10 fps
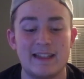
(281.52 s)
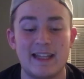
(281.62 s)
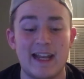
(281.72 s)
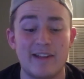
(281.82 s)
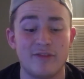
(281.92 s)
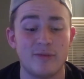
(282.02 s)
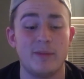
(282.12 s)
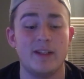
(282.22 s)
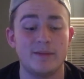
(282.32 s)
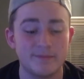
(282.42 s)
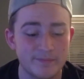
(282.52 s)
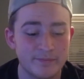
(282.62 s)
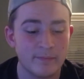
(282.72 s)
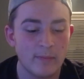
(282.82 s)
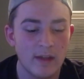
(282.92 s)
that ain't for me.
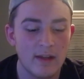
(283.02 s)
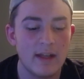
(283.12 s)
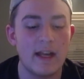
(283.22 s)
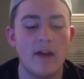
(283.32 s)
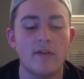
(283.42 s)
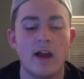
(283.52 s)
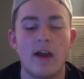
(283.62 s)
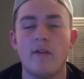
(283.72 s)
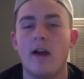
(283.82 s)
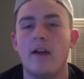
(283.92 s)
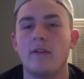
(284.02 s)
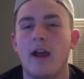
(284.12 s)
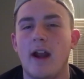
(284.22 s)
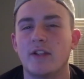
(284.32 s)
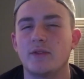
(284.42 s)
Never have I ever
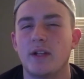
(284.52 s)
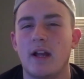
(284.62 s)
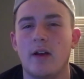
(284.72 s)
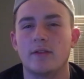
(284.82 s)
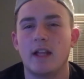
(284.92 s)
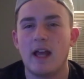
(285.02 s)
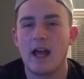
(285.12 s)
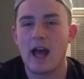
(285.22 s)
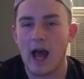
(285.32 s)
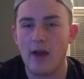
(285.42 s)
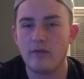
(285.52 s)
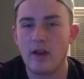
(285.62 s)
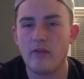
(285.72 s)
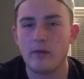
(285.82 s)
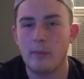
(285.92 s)
had a treehouse. I've
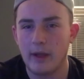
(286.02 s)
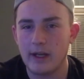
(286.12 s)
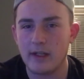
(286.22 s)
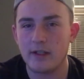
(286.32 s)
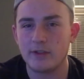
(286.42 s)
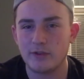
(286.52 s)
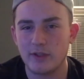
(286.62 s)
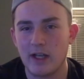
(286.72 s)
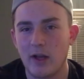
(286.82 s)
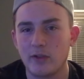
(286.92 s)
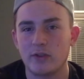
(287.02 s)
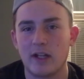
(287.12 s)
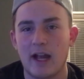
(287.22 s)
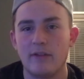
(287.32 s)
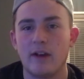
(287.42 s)
never been in a treehouse
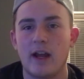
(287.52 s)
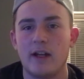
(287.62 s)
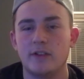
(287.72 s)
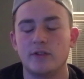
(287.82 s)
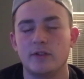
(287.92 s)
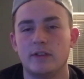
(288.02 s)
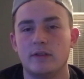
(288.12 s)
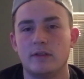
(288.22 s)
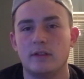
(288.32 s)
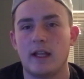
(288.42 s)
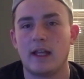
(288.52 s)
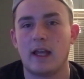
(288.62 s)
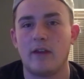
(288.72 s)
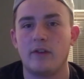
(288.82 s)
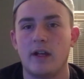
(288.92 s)
or ever had a
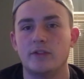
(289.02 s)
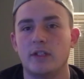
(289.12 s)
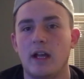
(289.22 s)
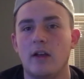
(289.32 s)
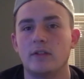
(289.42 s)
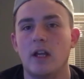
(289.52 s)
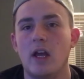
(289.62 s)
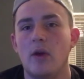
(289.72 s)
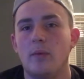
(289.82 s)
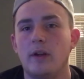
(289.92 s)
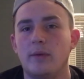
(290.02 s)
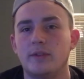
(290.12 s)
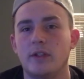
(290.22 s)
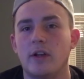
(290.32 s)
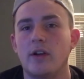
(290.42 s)
treehouse when I
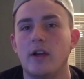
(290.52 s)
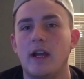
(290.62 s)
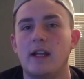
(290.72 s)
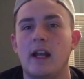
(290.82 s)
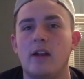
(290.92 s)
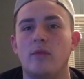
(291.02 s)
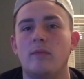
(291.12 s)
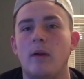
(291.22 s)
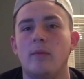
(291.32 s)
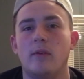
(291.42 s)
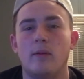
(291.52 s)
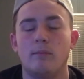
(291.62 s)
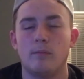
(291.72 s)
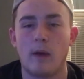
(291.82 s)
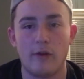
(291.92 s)
was younger, and I don't remember
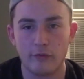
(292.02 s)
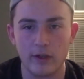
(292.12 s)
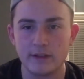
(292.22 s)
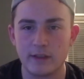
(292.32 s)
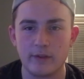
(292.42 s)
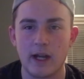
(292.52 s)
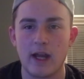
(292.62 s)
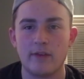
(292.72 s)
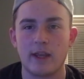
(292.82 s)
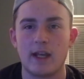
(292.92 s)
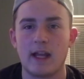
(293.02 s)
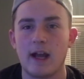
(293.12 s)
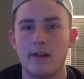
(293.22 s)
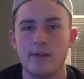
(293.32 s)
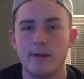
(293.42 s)
my friends ever having any
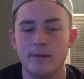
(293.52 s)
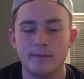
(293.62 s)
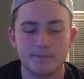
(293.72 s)
either,